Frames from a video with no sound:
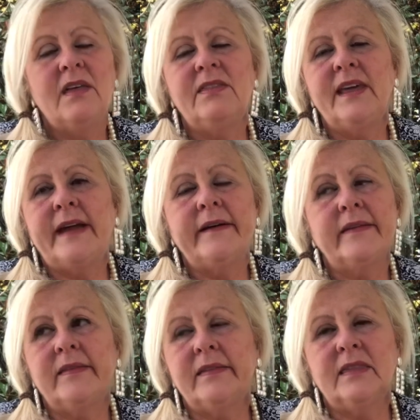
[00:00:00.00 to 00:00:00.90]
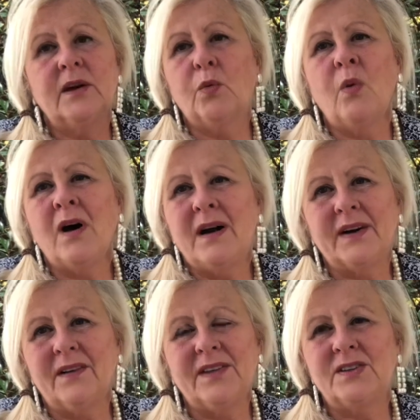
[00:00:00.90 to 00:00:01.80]
they're
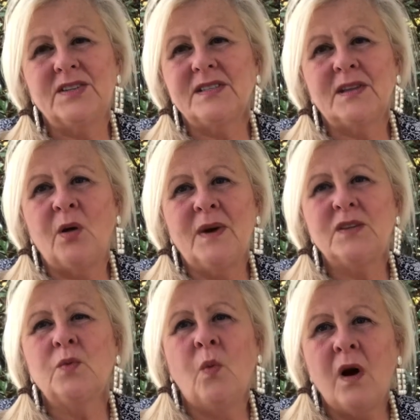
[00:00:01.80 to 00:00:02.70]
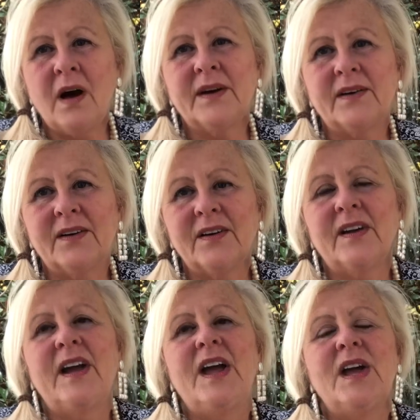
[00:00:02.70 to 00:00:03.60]
water. They're just so much water.
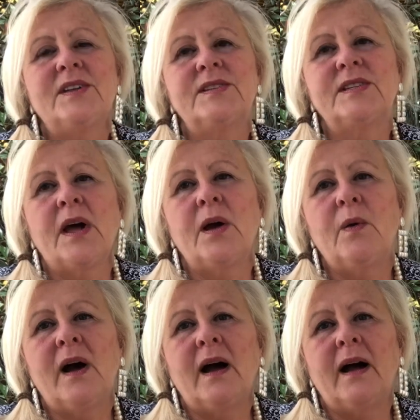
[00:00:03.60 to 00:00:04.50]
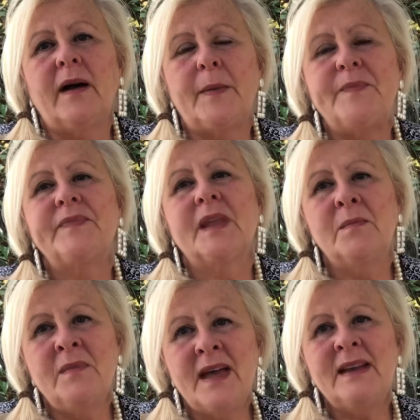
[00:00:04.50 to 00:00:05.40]
So
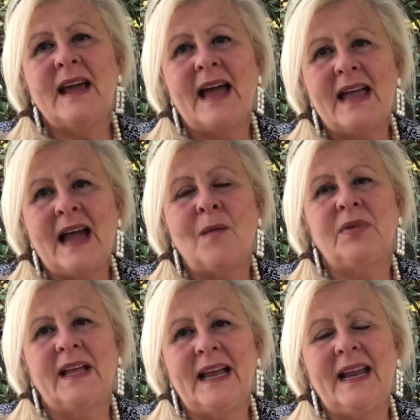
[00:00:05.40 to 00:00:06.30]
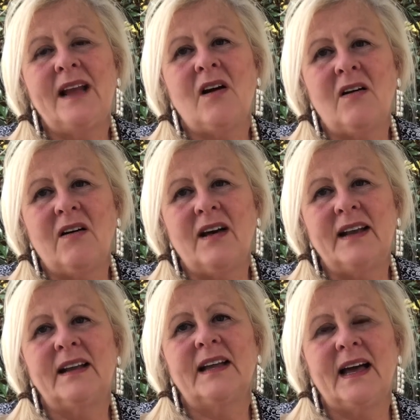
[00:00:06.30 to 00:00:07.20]
Monday I'm planning
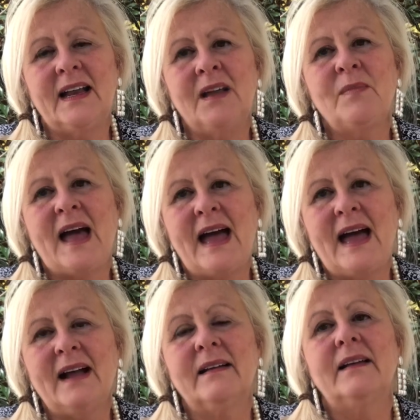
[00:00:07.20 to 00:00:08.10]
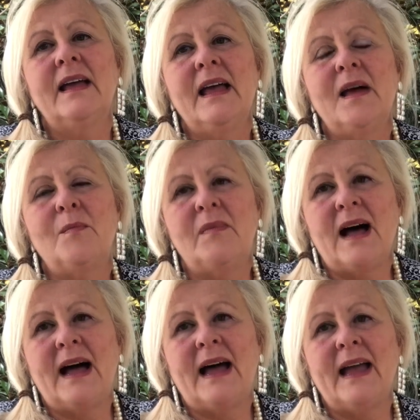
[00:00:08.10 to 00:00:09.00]
on cutting back
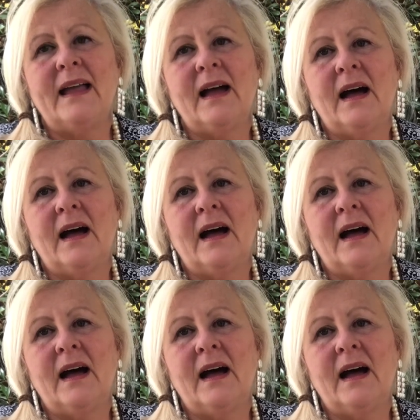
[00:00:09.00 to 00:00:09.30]
my